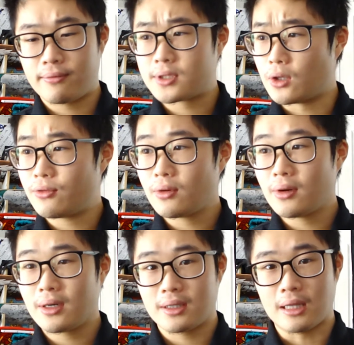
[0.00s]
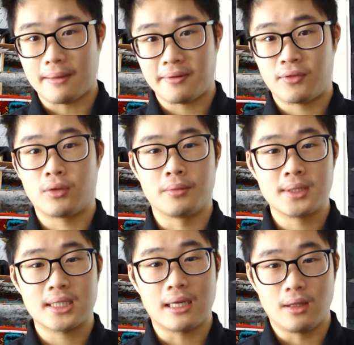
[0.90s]
so far, that
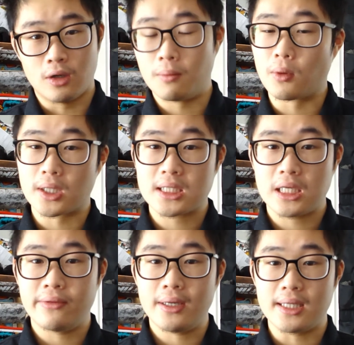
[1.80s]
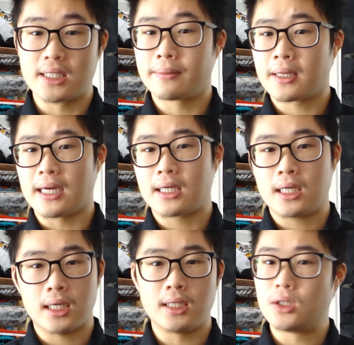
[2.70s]
performance that little board is giving is something I
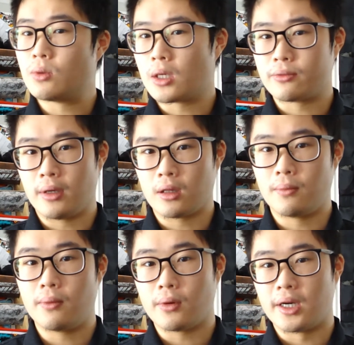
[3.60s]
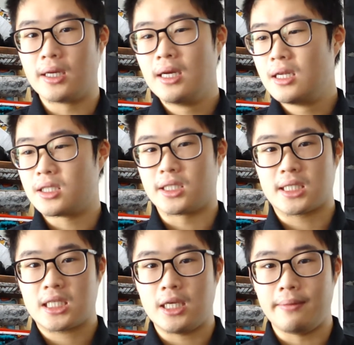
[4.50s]
couldn't do on a regular board. So
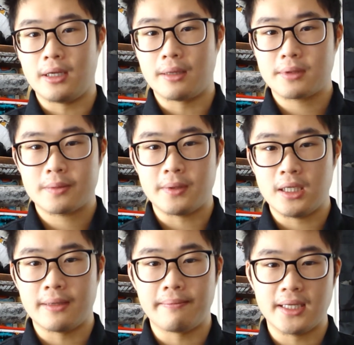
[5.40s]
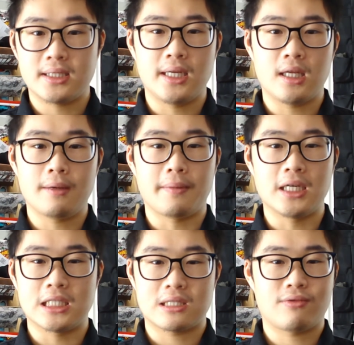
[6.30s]
just keeping up speed and maintaining it
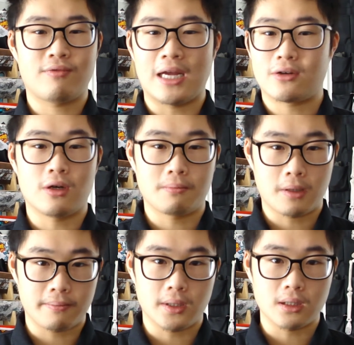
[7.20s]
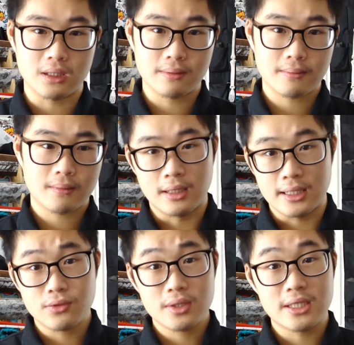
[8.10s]
by just flat ground pumping. And
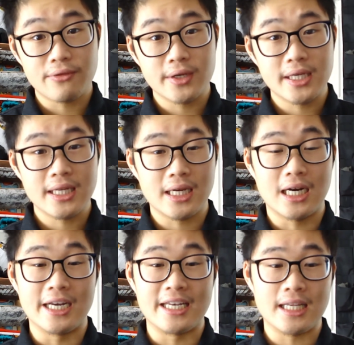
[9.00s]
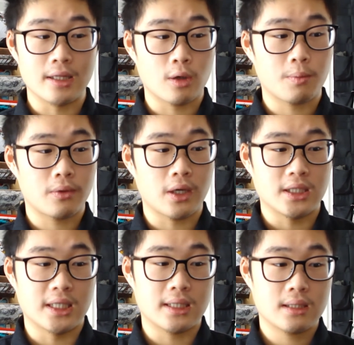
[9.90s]
this was definitely a neat little
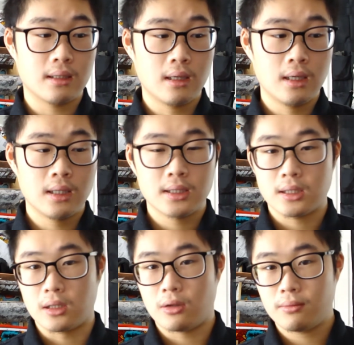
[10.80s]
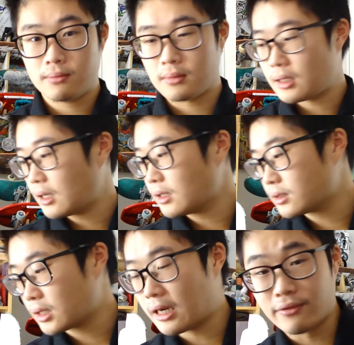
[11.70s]
project. So,
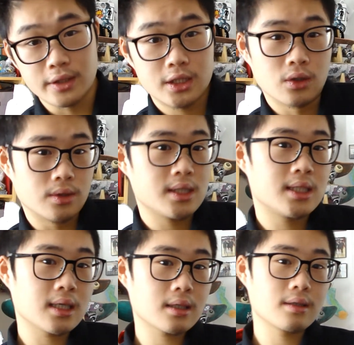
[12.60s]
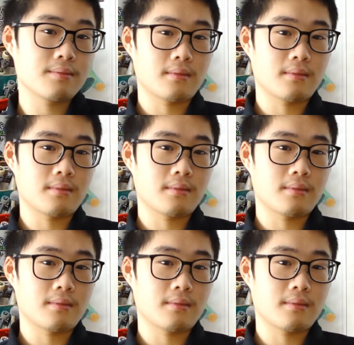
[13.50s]
as I've already showed this deck,